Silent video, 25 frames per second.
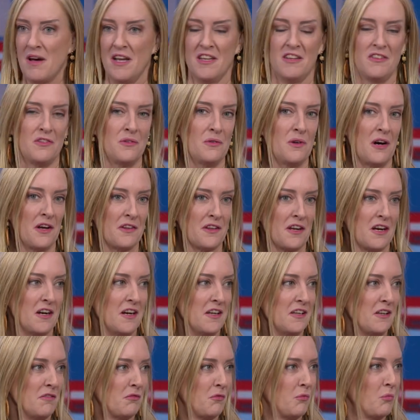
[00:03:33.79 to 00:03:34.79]
and do other
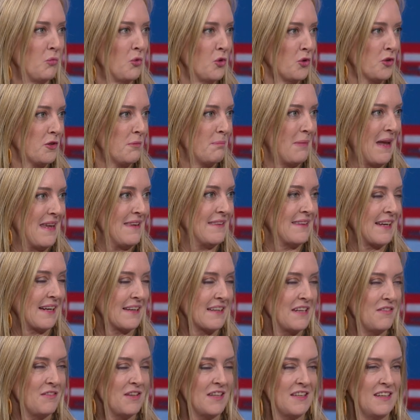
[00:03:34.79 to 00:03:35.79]
kind of water-based
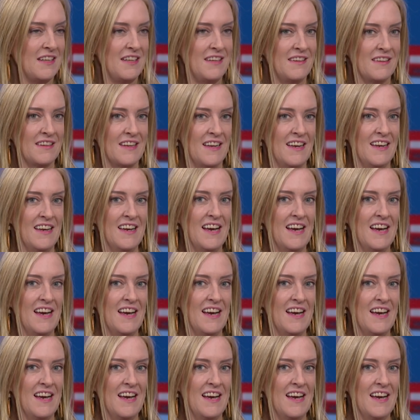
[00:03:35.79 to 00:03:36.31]
activities.